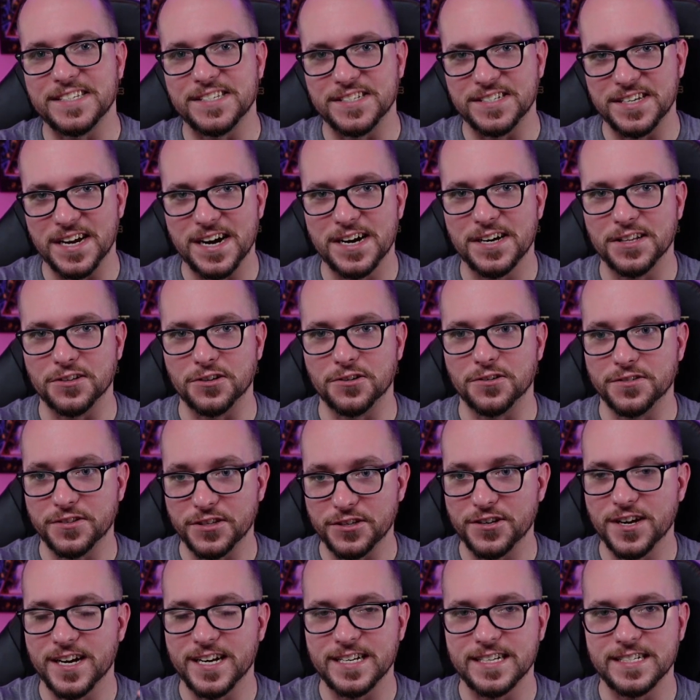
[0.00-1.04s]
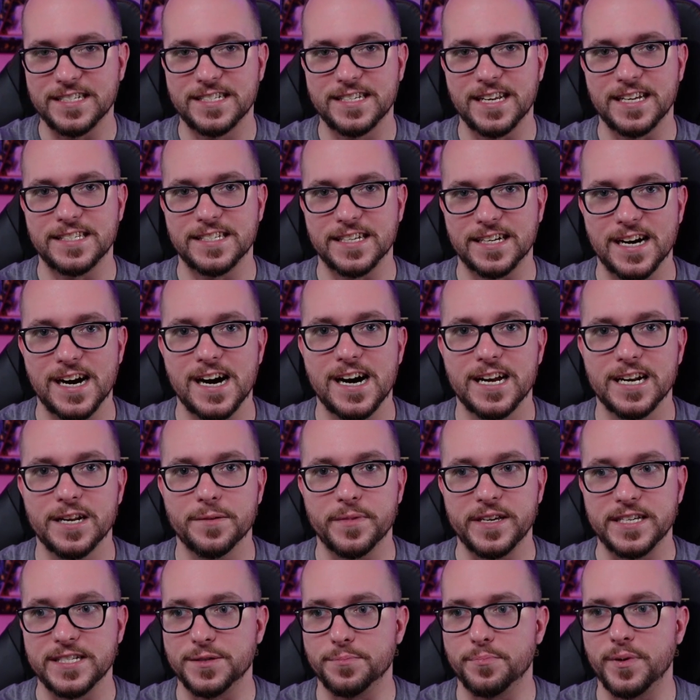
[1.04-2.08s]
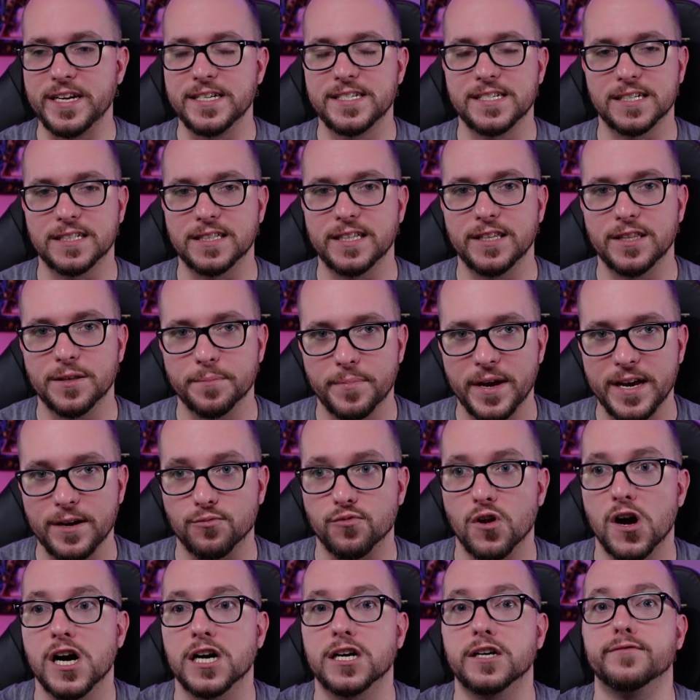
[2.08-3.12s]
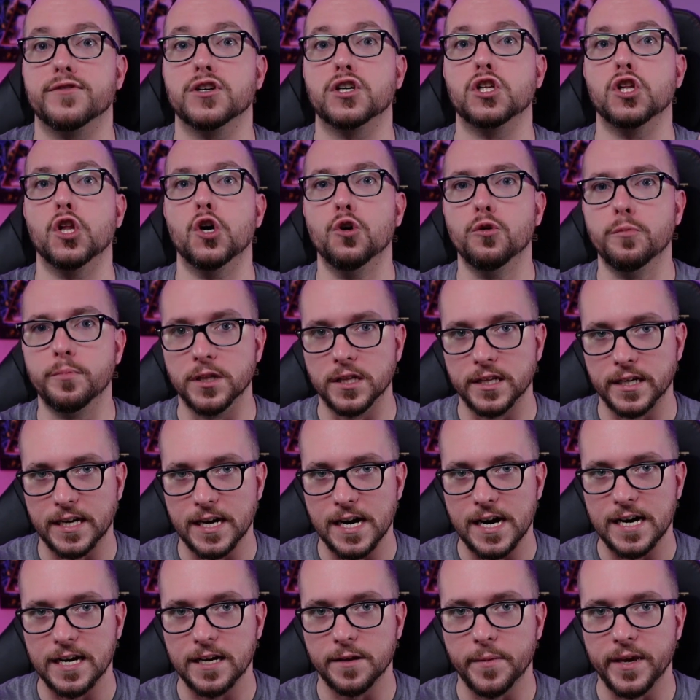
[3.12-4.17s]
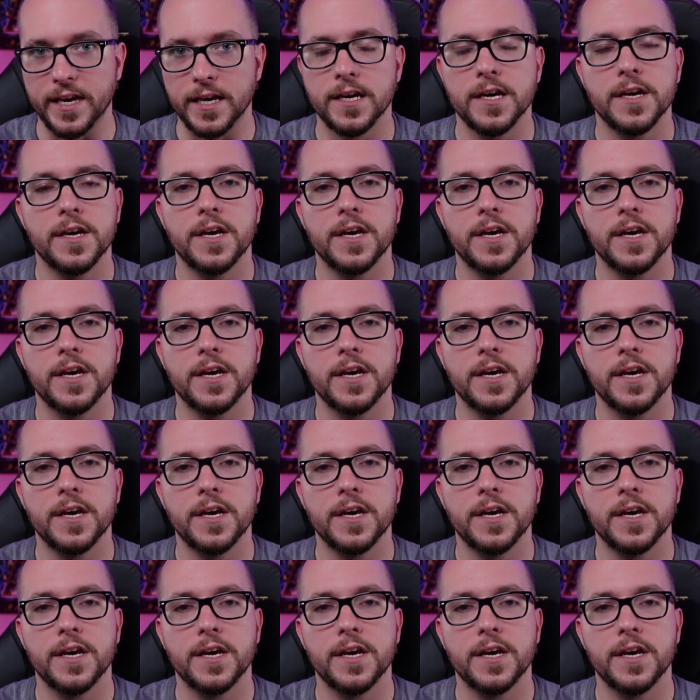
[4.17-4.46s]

dollar and the United States economy is basically the bedrock of the global economy,